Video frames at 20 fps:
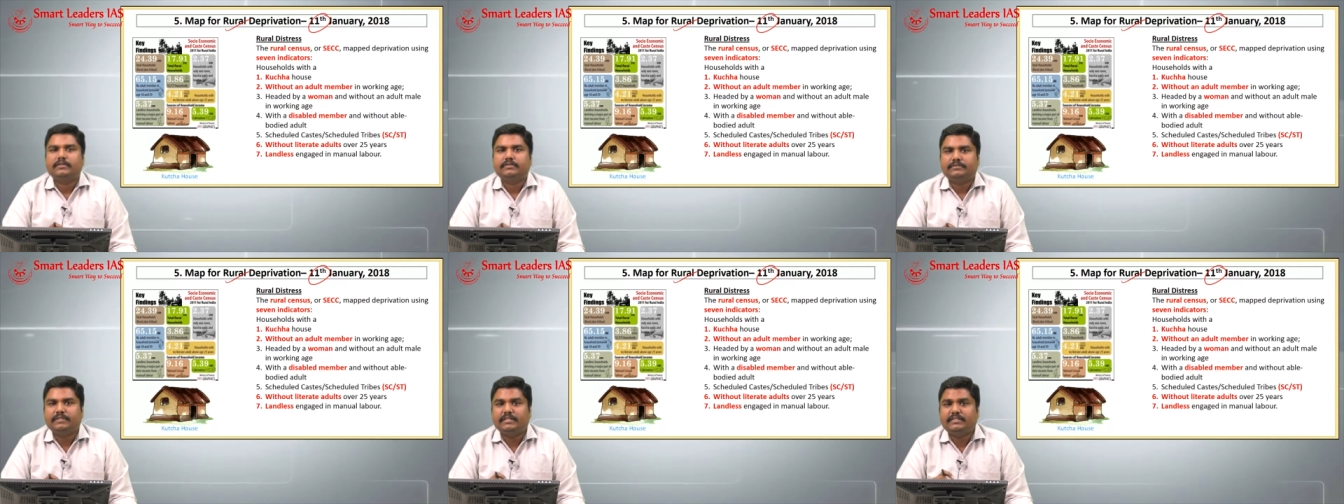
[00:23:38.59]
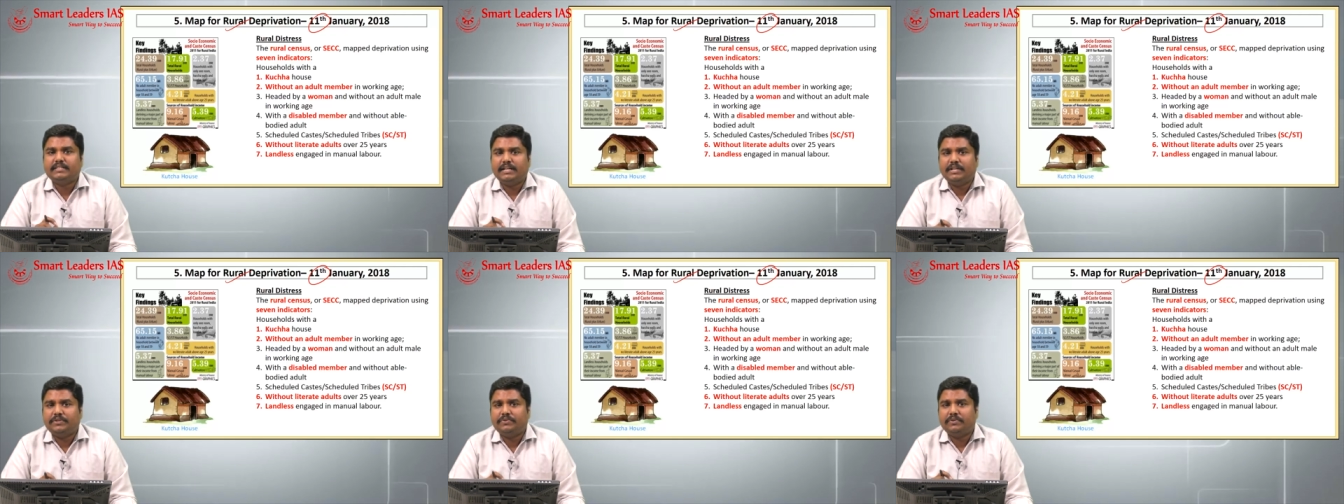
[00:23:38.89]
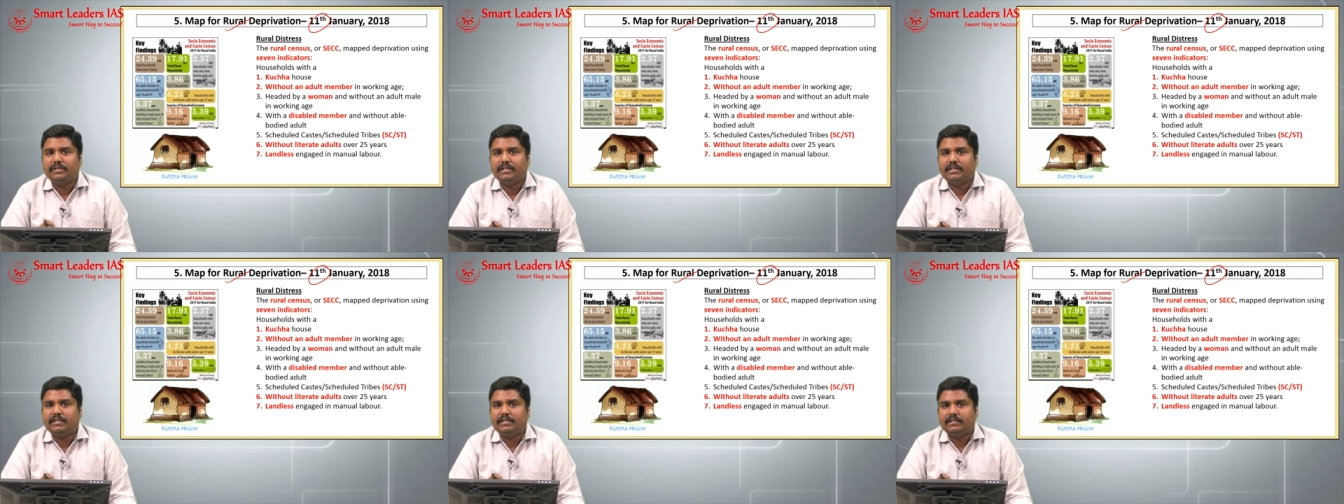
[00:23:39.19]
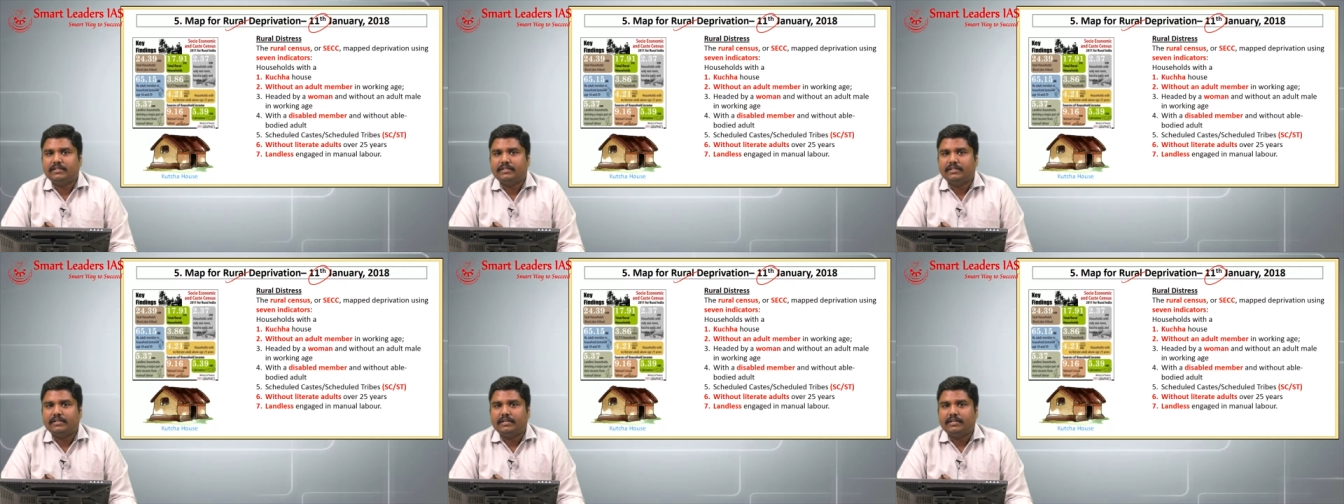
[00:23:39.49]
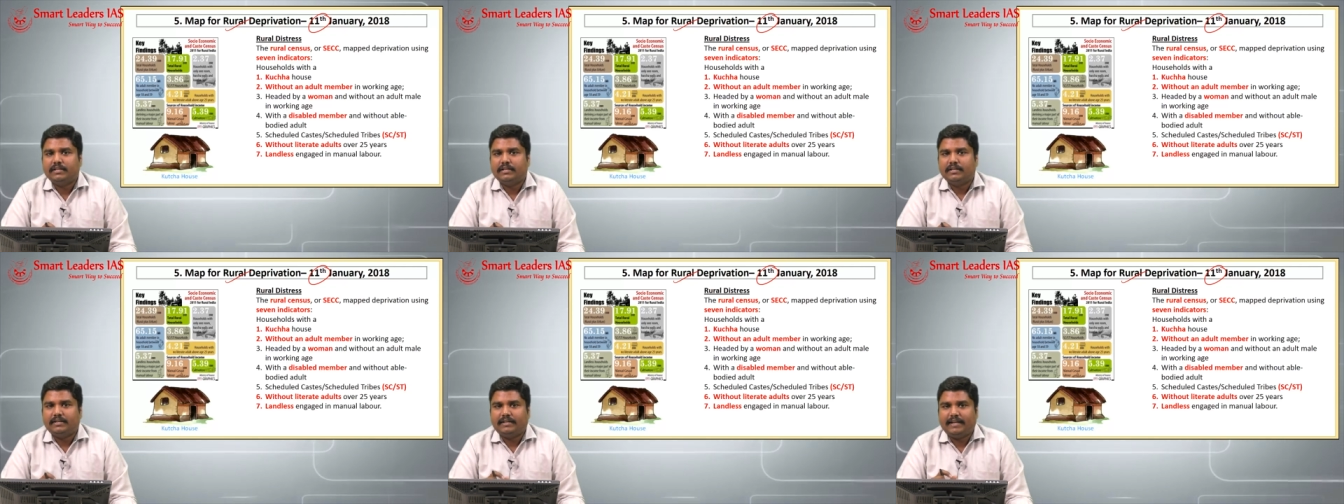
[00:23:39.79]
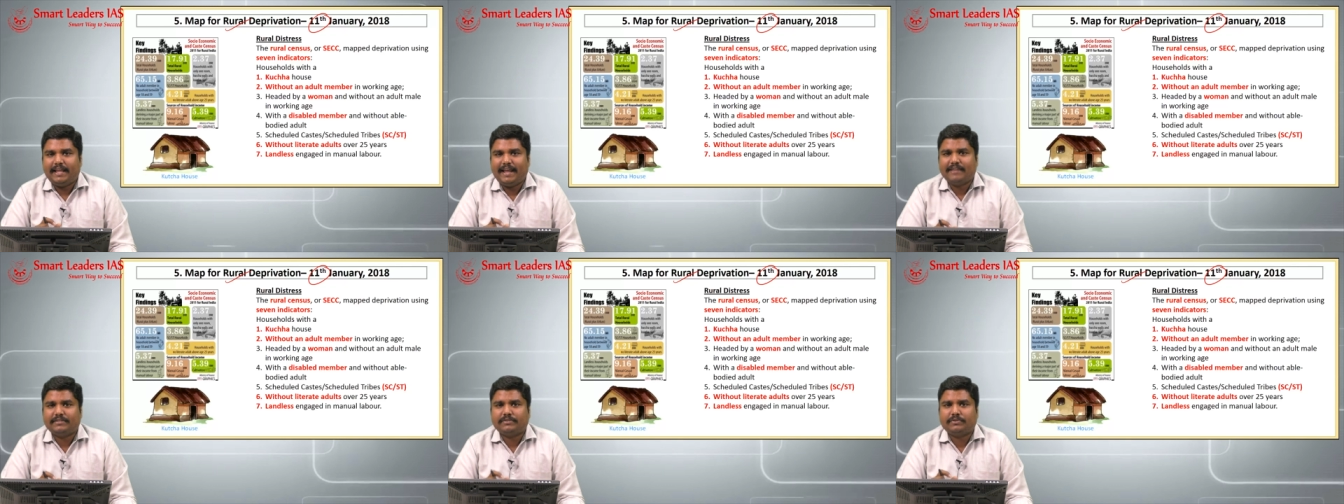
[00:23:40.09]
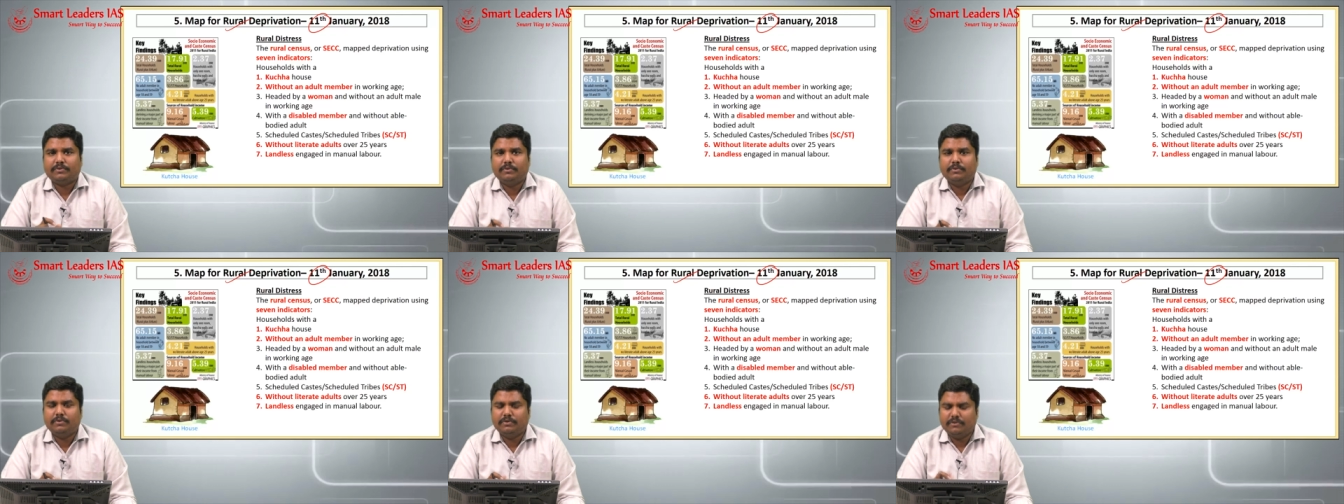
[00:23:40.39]
This editorial takes
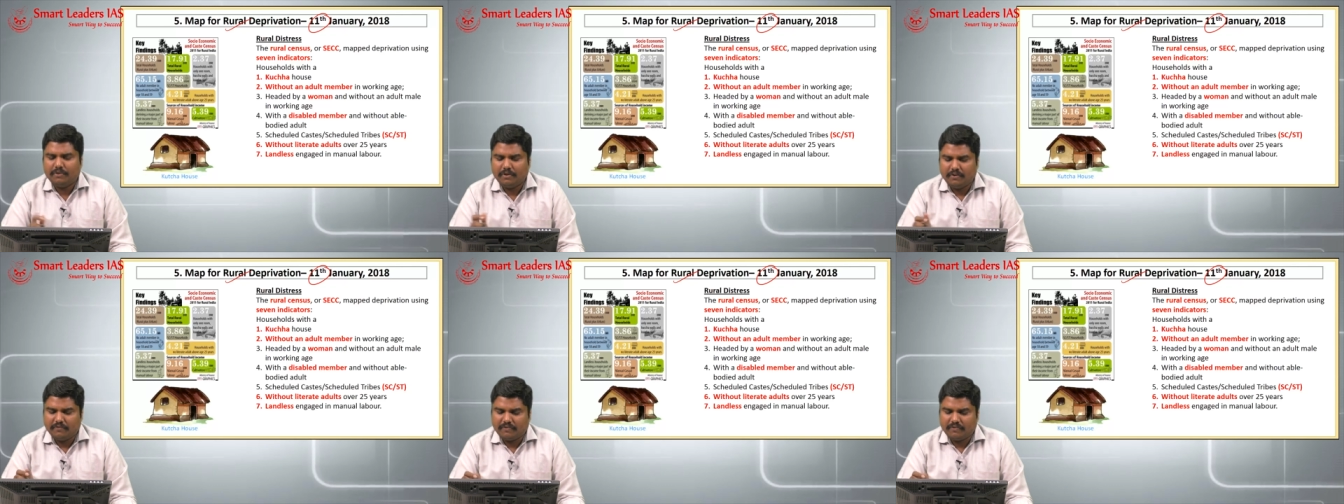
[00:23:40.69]
clue